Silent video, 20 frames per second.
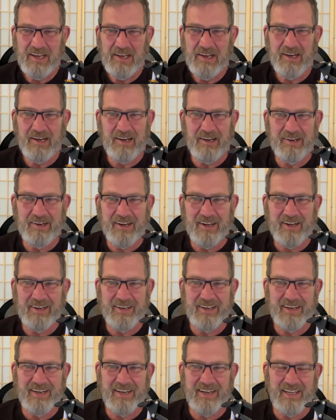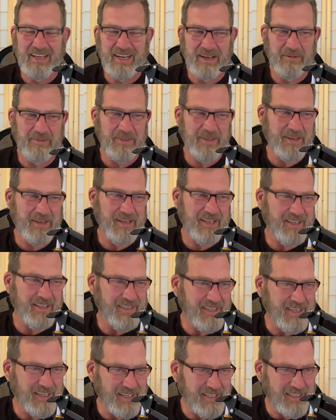Uh, oh uh, no, you know, like of the uh,
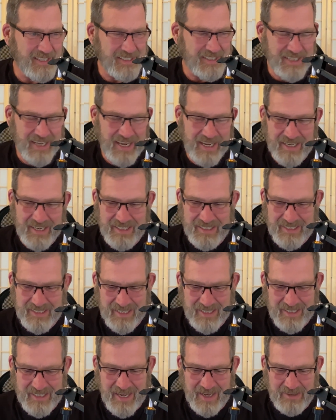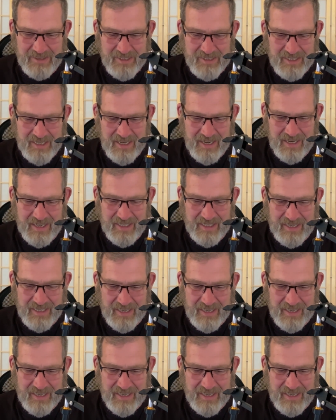the the tech is outside,